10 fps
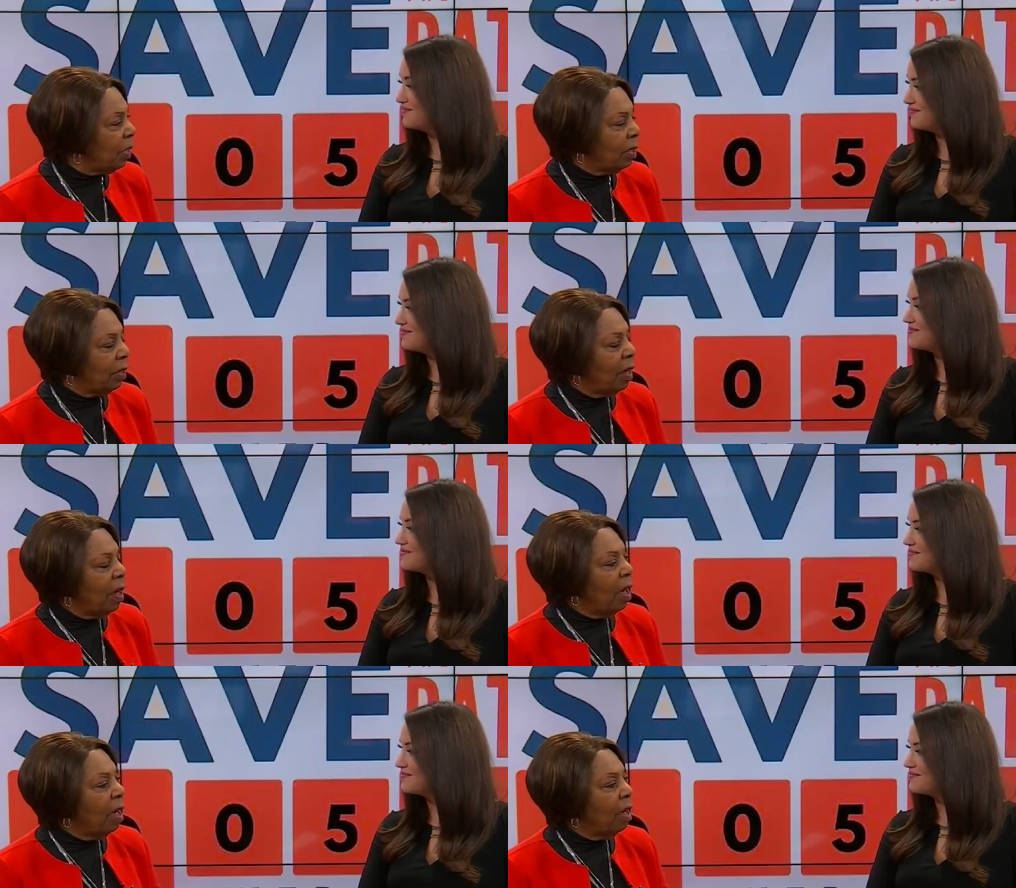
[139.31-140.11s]
Speaker 1: is
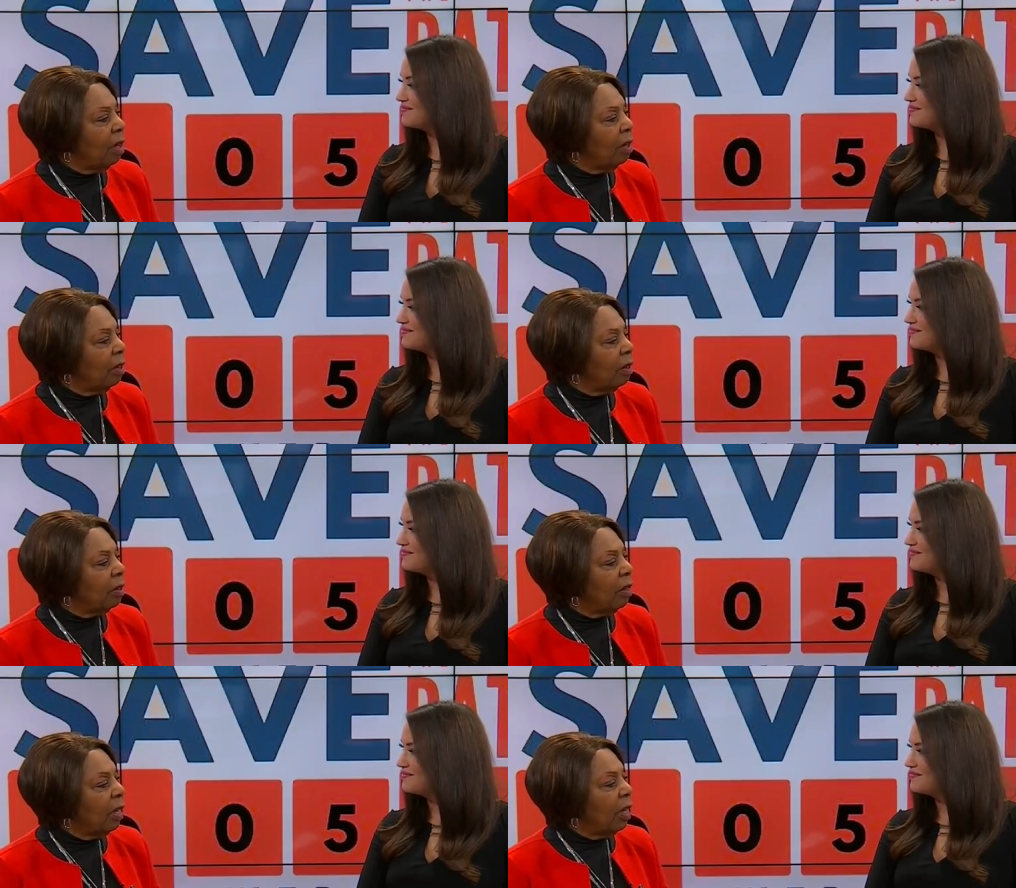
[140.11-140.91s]

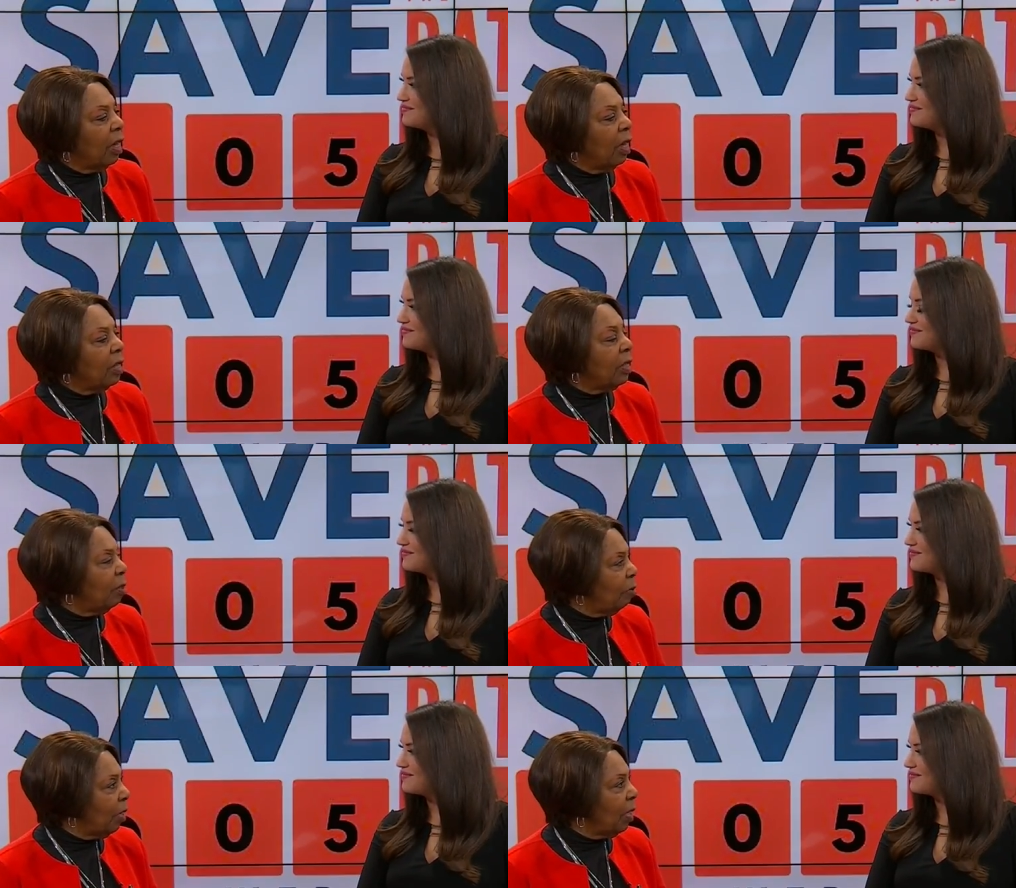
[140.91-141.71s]
uh, a
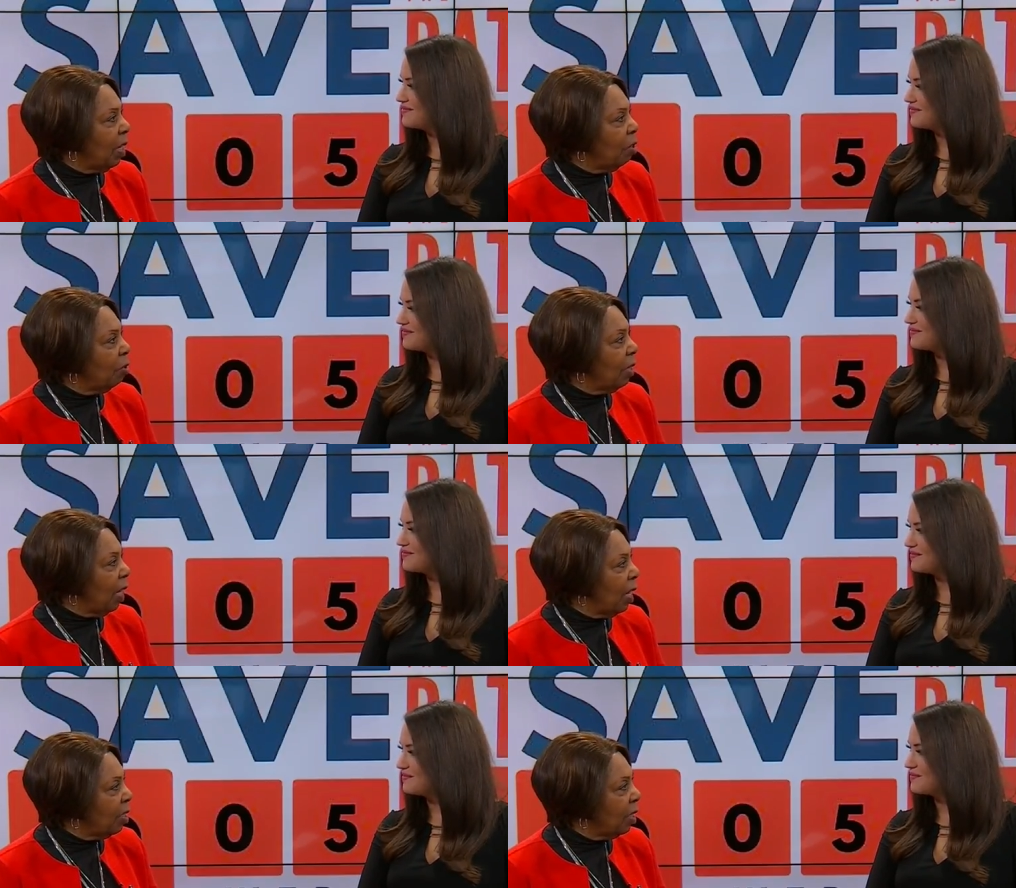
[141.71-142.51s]
civic leader and
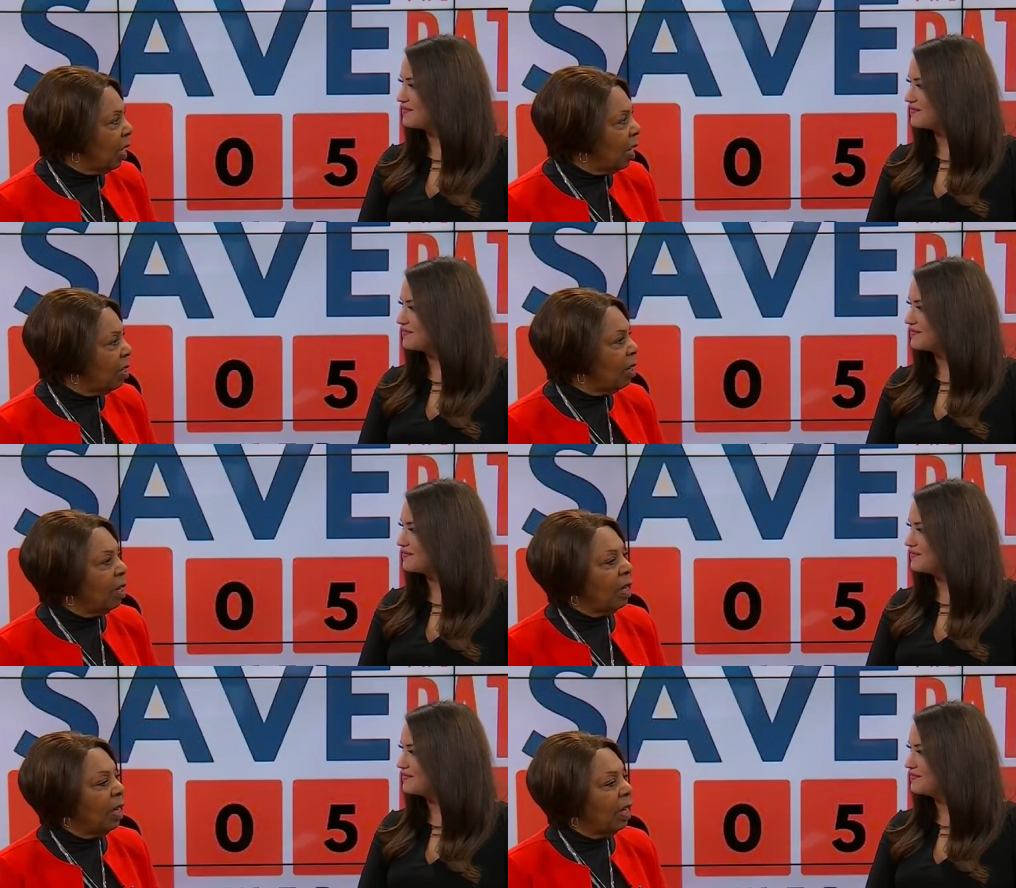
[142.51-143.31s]
an
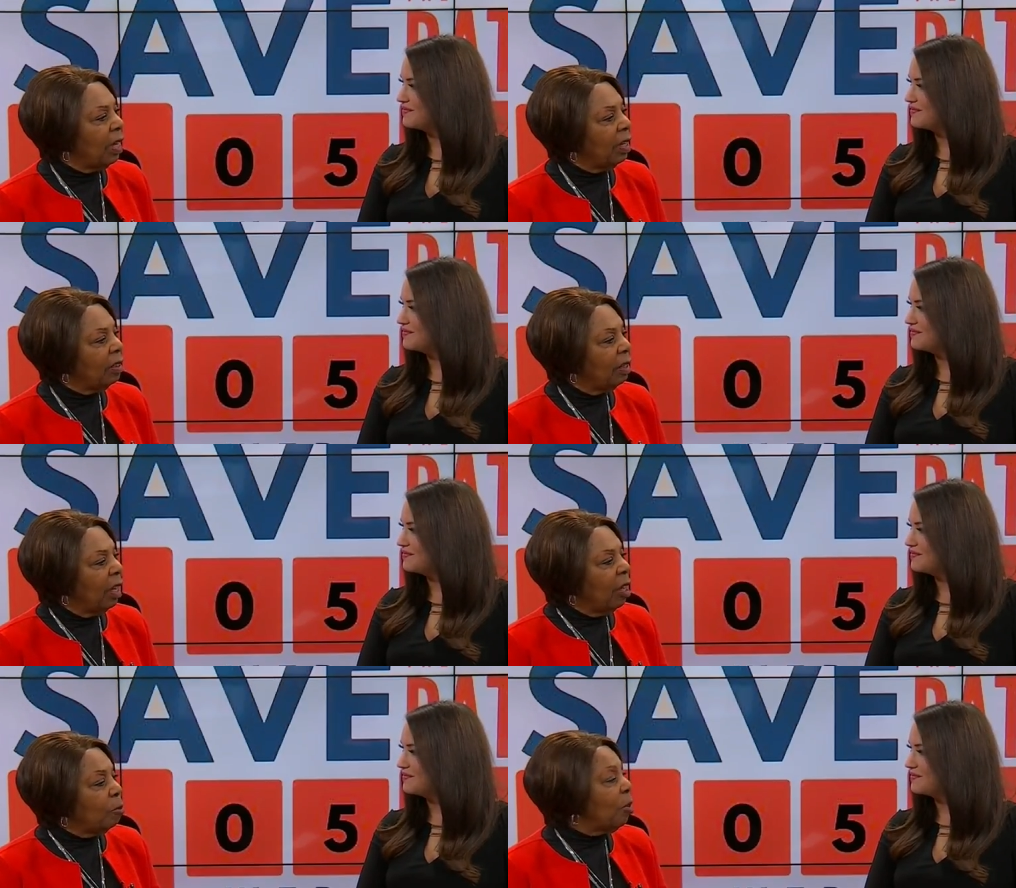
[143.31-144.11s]
educator and
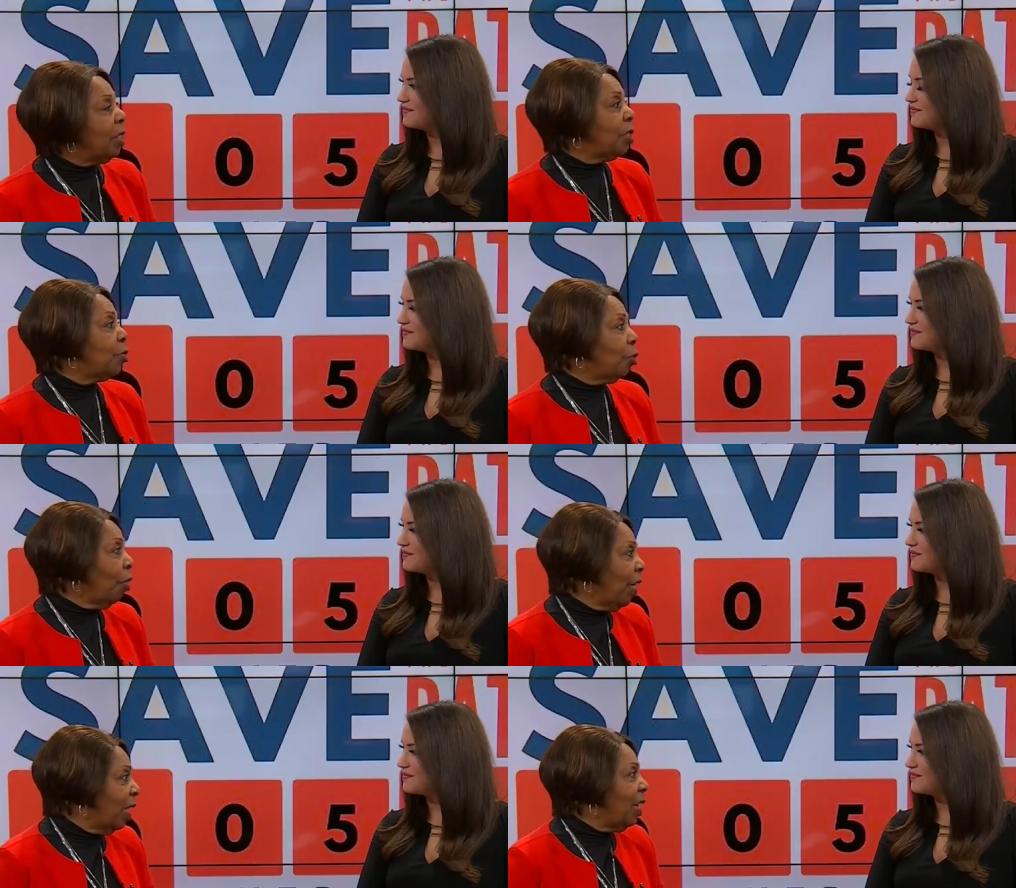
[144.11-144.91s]
Miss
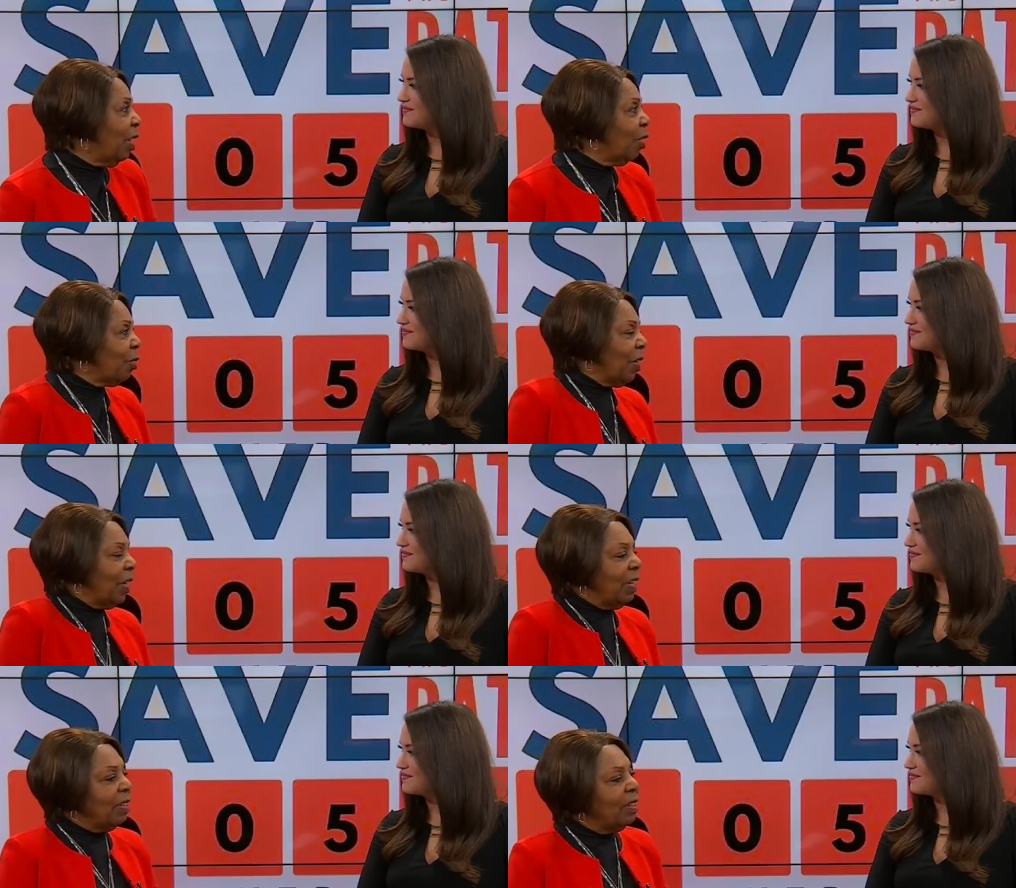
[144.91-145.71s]
Historian here
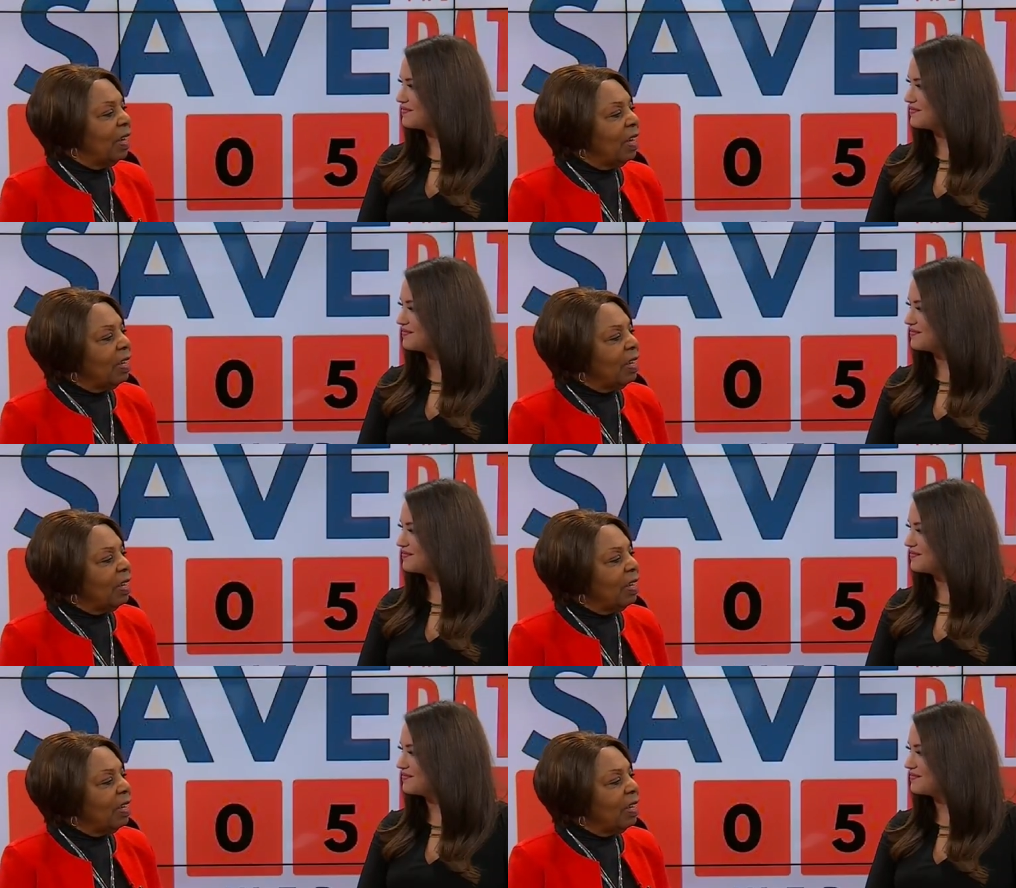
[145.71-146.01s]
in